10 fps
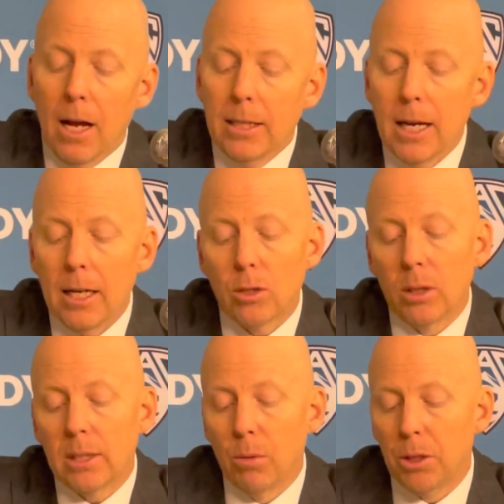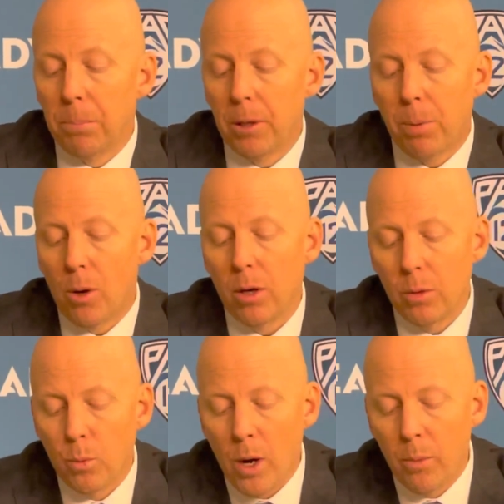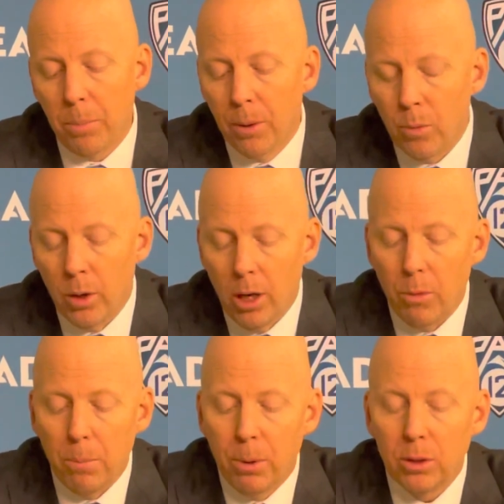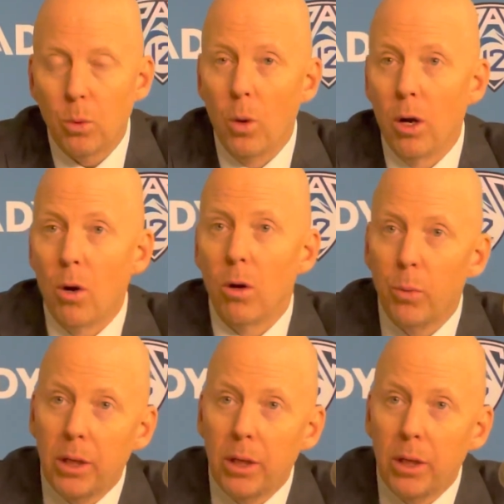Yeah, I thought that was a big part of why we were able to put the run on.